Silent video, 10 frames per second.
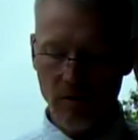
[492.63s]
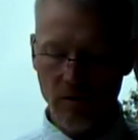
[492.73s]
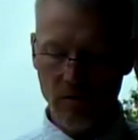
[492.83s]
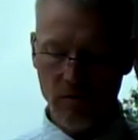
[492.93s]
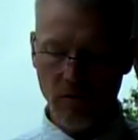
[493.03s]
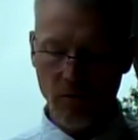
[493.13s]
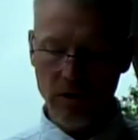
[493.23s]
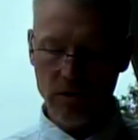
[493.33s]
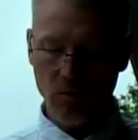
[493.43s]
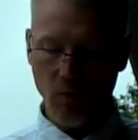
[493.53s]
The
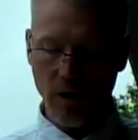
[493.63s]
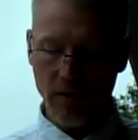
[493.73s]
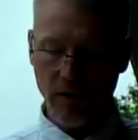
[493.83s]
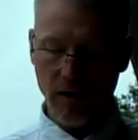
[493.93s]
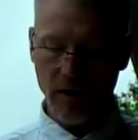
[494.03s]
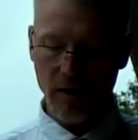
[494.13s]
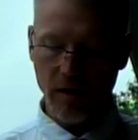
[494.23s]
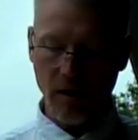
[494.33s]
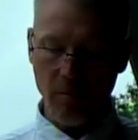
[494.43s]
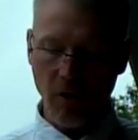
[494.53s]
reason why they
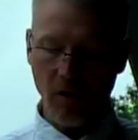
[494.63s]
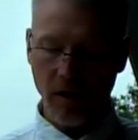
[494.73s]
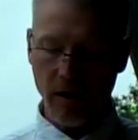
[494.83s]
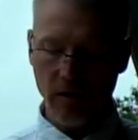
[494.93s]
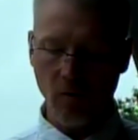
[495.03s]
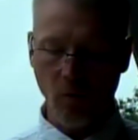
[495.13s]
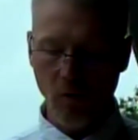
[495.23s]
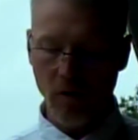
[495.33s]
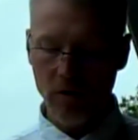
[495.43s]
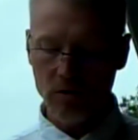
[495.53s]
come all out at
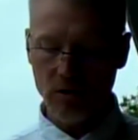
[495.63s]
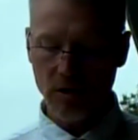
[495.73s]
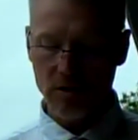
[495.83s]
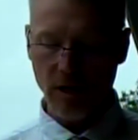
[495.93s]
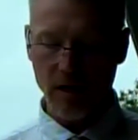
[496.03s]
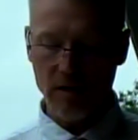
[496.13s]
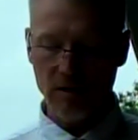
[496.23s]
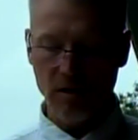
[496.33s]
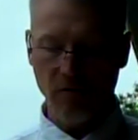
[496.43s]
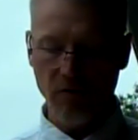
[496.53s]
once is that
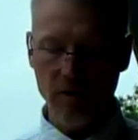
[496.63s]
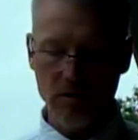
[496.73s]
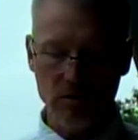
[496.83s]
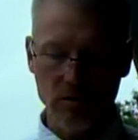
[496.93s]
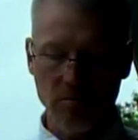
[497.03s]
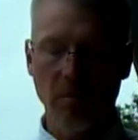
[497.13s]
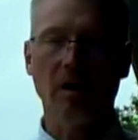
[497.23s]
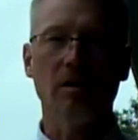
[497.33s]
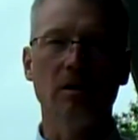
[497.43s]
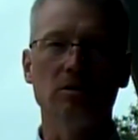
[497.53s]
is a defense
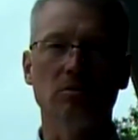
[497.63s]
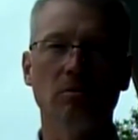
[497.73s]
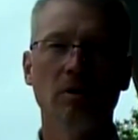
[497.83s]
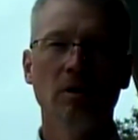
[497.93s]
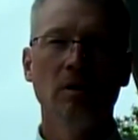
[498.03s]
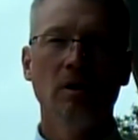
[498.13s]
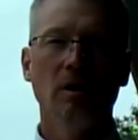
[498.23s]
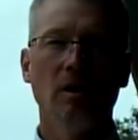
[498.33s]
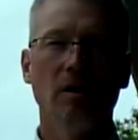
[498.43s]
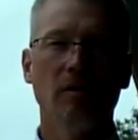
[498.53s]
mechanism.
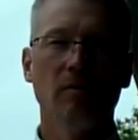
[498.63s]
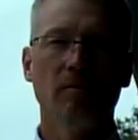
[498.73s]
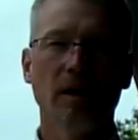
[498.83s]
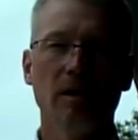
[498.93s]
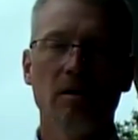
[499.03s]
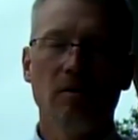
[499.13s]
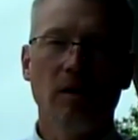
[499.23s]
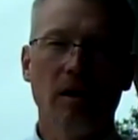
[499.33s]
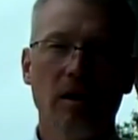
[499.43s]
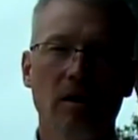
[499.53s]

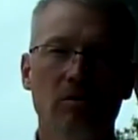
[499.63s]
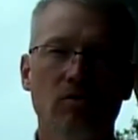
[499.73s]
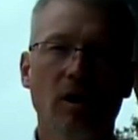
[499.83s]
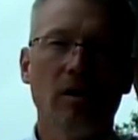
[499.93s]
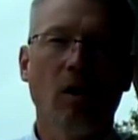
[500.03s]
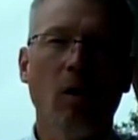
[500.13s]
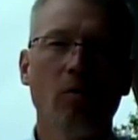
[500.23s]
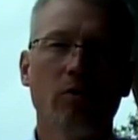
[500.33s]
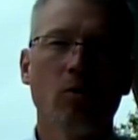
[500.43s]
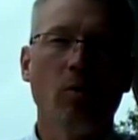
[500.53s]
They try to
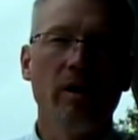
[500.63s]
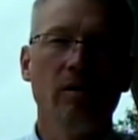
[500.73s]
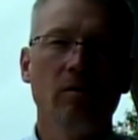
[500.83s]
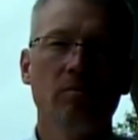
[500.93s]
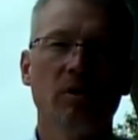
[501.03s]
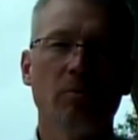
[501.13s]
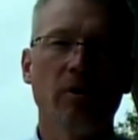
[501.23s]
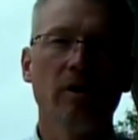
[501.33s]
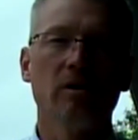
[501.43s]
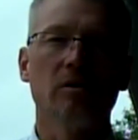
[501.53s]
overwhelm the
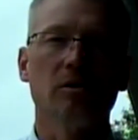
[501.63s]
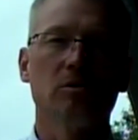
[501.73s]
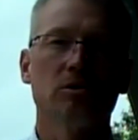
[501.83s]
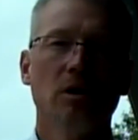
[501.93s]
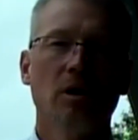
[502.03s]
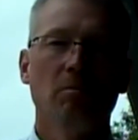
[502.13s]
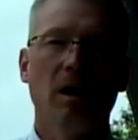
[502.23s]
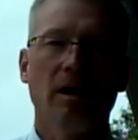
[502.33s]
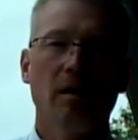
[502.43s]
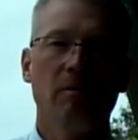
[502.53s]
predators
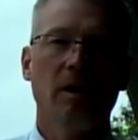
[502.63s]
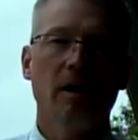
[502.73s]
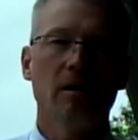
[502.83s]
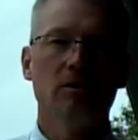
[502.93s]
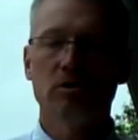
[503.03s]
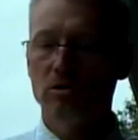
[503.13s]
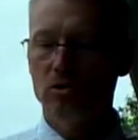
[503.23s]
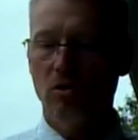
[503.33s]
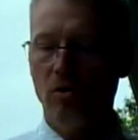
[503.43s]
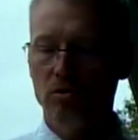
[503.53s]
by coming out in
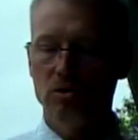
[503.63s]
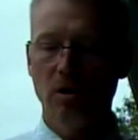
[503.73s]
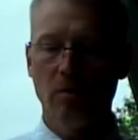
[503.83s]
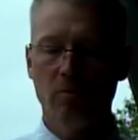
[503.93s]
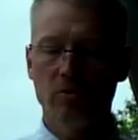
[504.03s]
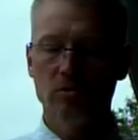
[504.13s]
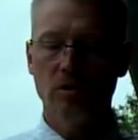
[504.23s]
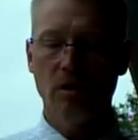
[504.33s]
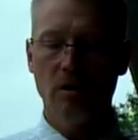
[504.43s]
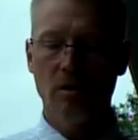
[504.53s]
such large
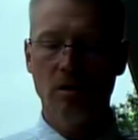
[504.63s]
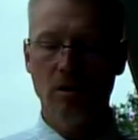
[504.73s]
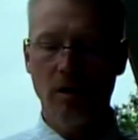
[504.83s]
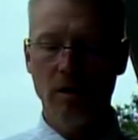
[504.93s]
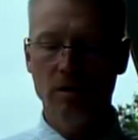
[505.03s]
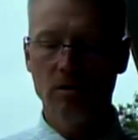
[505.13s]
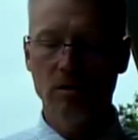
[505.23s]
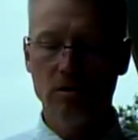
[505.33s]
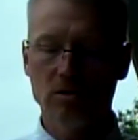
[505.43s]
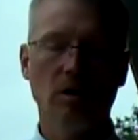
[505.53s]
numbers that
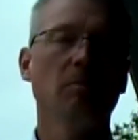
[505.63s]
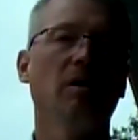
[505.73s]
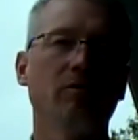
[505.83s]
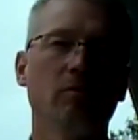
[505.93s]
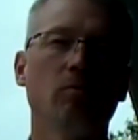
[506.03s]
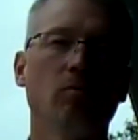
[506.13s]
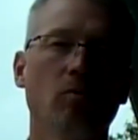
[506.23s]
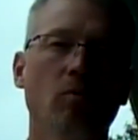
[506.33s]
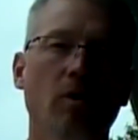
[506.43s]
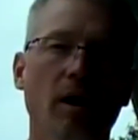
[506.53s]
some of them
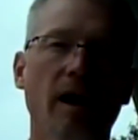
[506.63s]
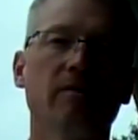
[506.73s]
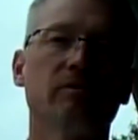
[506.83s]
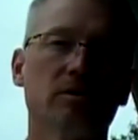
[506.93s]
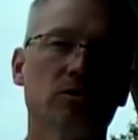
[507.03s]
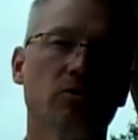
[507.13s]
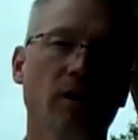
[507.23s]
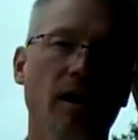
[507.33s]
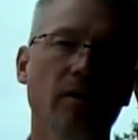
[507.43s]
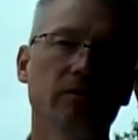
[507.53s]
have to
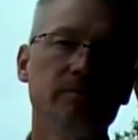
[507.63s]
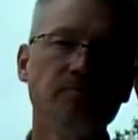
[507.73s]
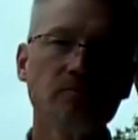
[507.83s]
survive.